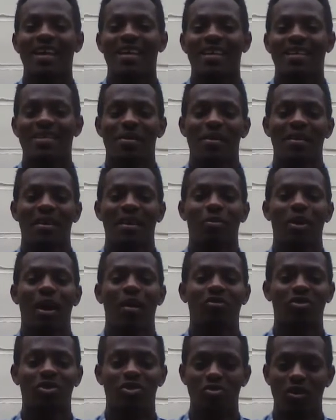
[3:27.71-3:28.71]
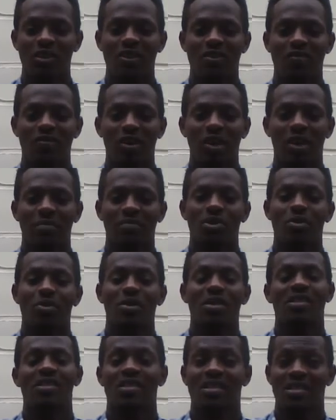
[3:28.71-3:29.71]
So then I will have to transfer him. So
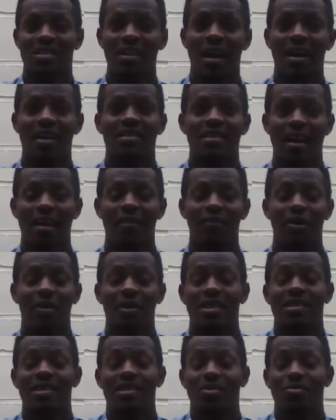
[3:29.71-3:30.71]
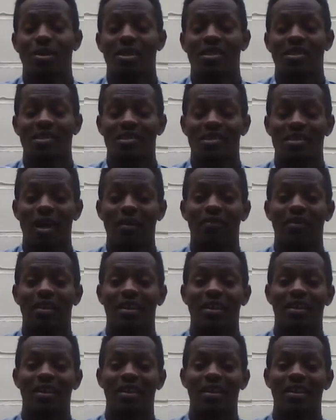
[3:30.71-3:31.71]
this is staffing. This is what the
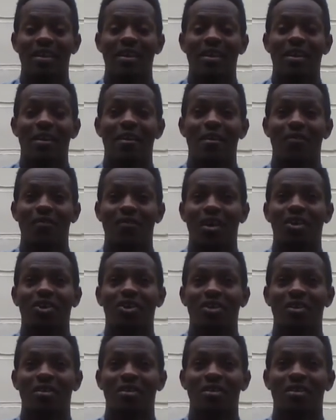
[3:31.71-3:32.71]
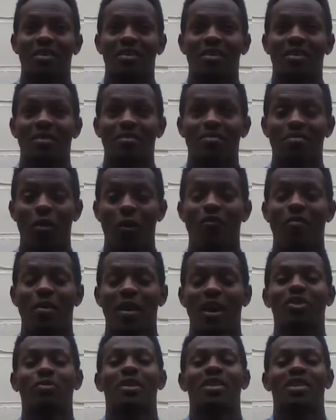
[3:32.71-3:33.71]
staffing function of
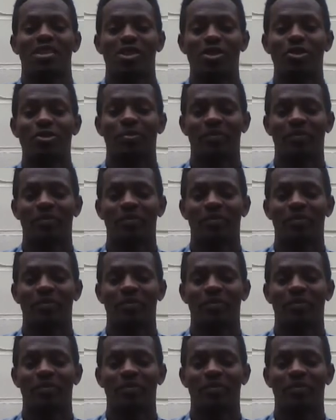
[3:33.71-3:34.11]
management do.